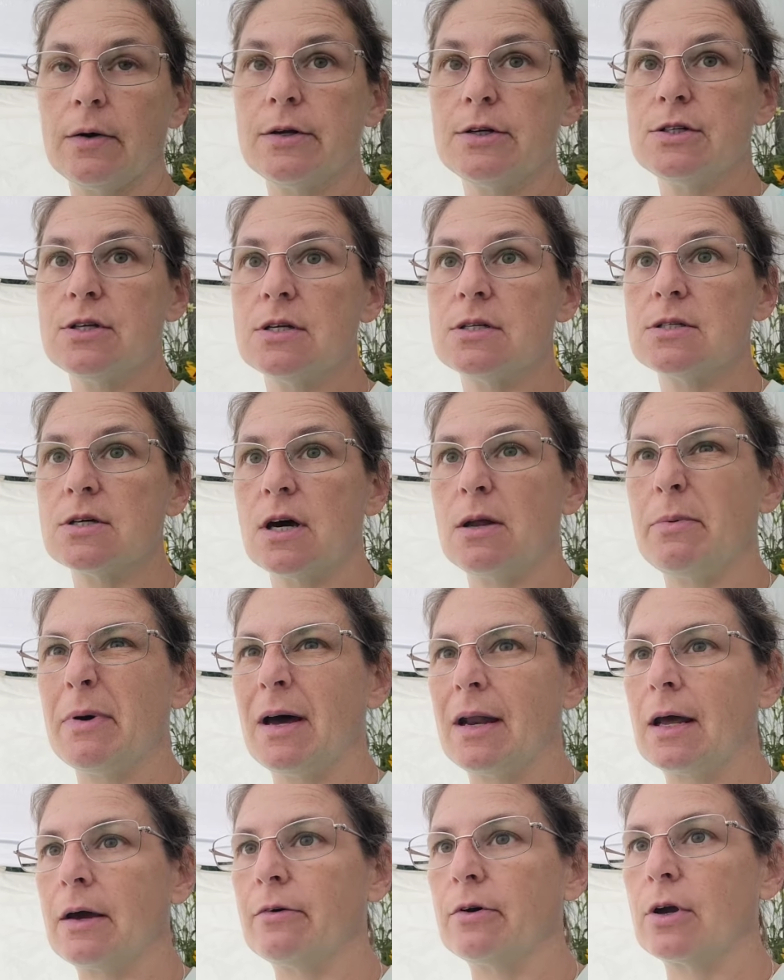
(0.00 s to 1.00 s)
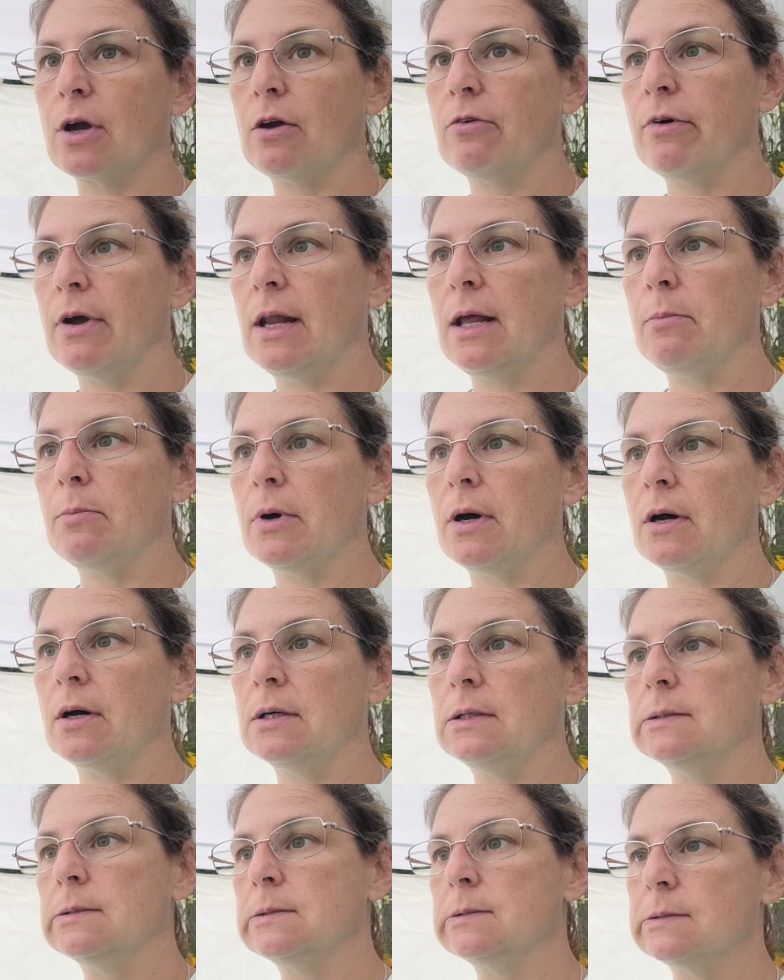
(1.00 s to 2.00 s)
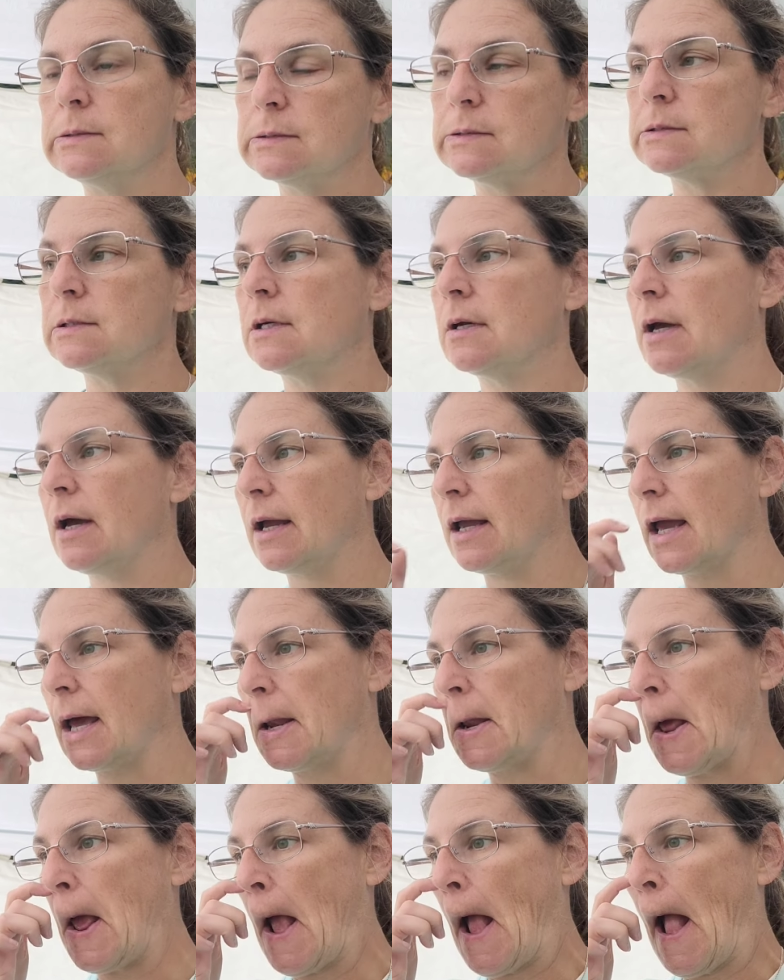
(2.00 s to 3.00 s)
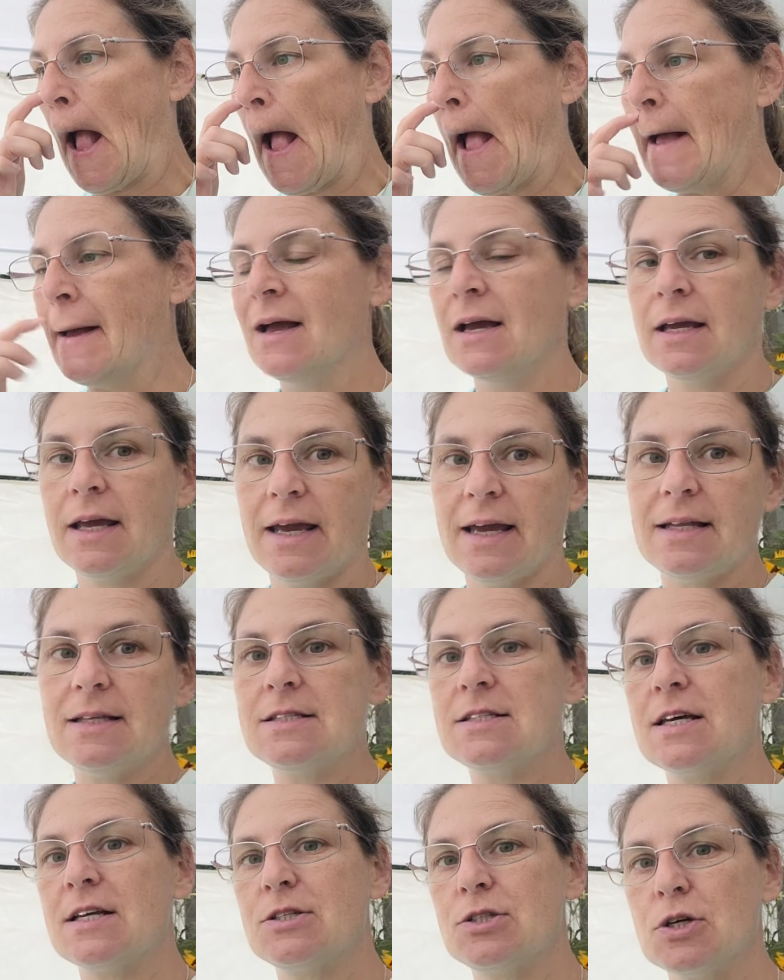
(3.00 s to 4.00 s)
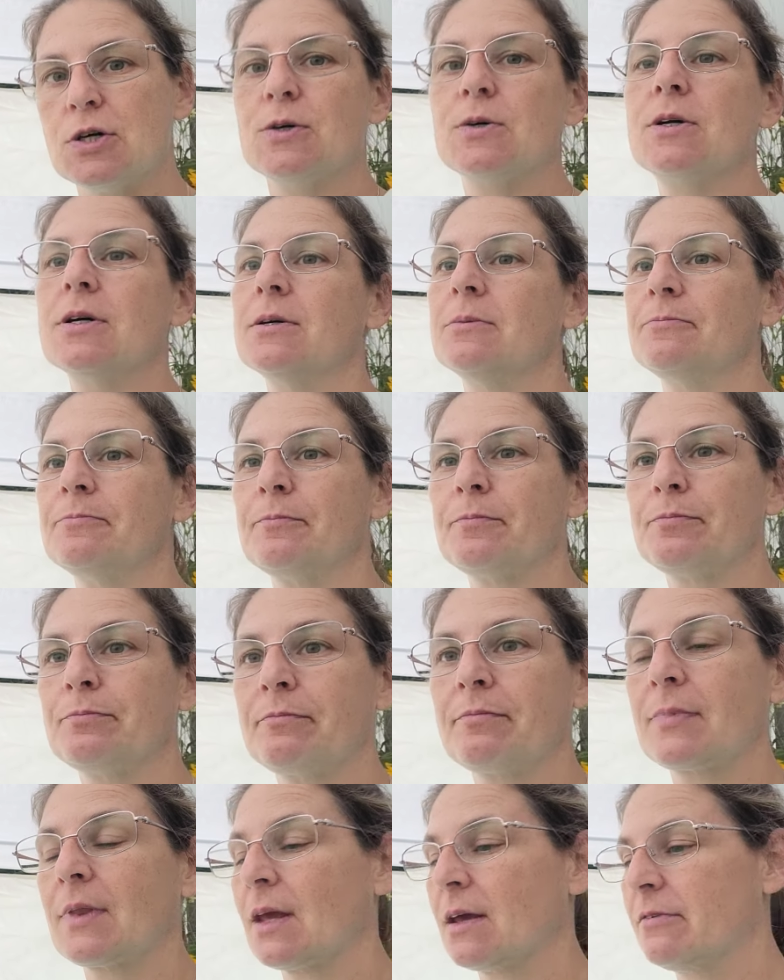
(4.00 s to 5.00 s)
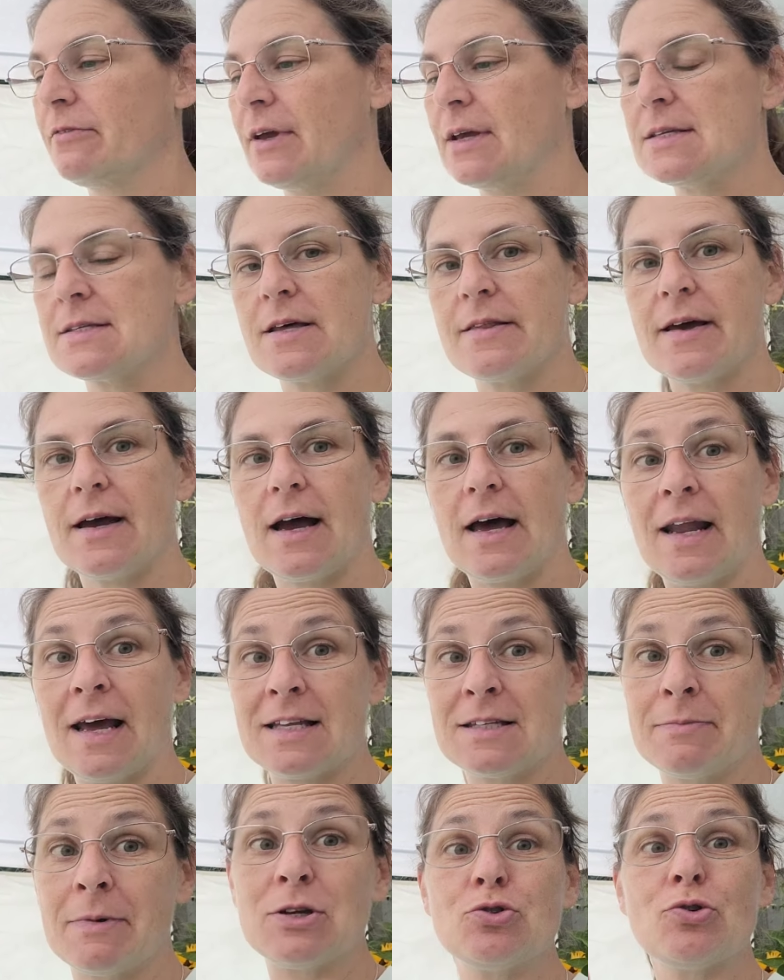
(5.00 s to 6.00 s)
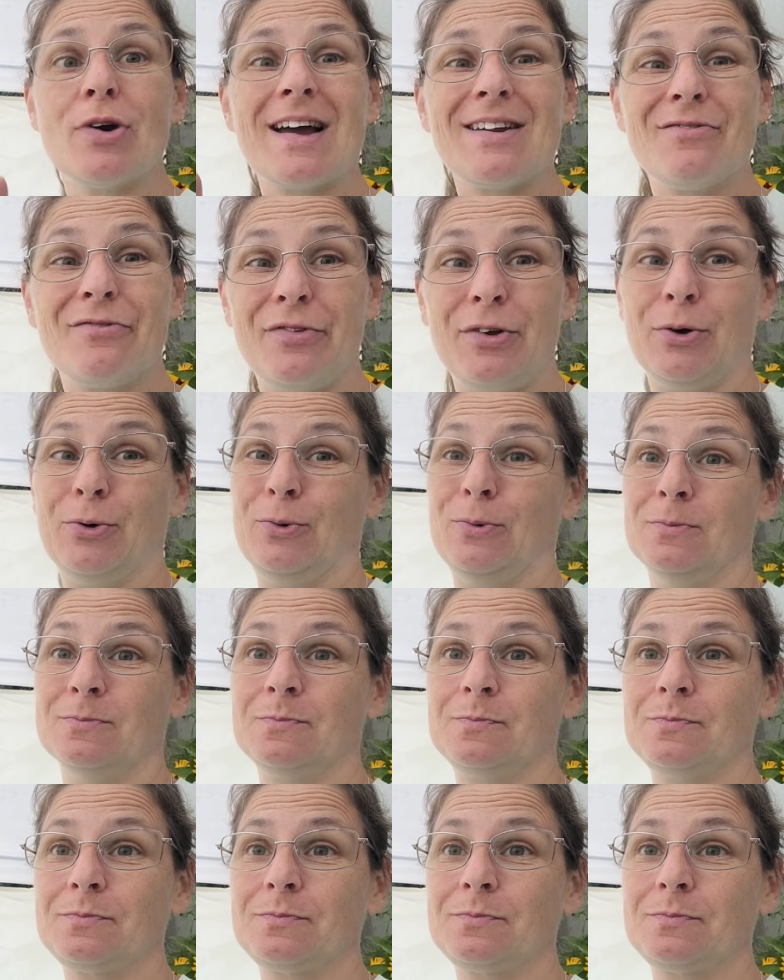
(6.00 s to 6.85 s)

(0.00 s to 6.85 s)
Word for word: I should have started about an hour ago really, but again, kids, dog, things like that. And I had sure I had fuel.